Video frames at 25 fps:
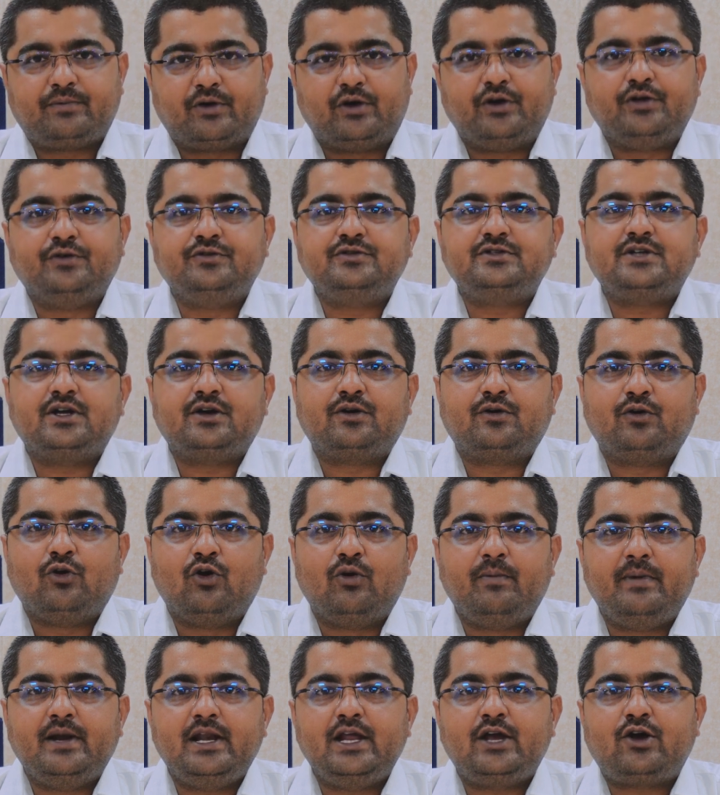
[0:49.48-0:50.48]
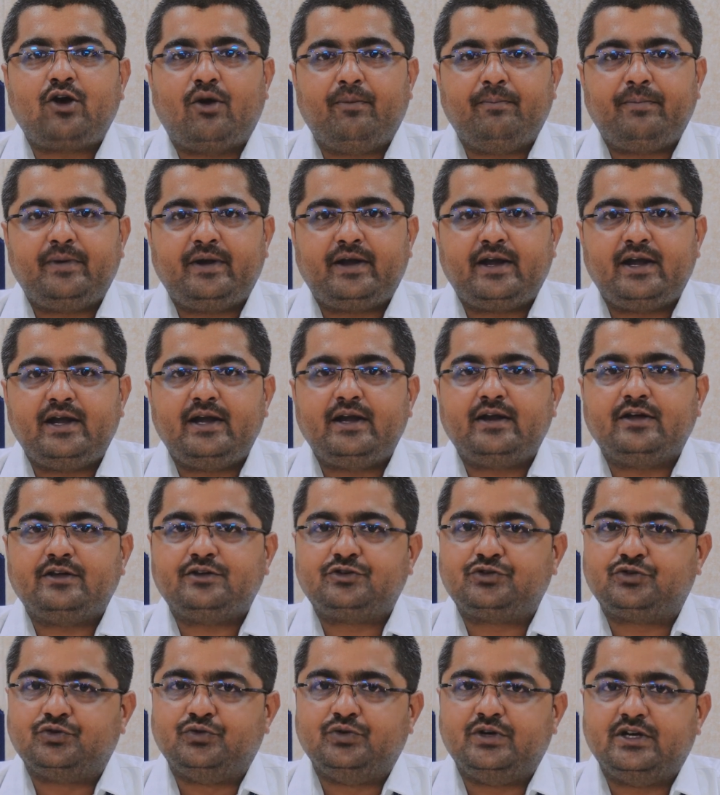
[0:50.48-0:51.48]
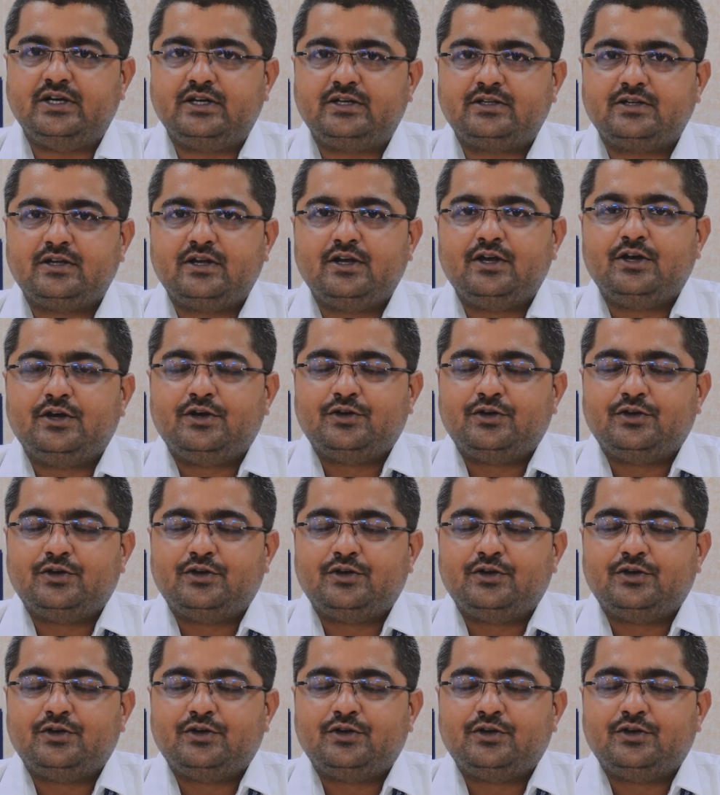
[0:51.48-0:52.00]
produce globally competent students.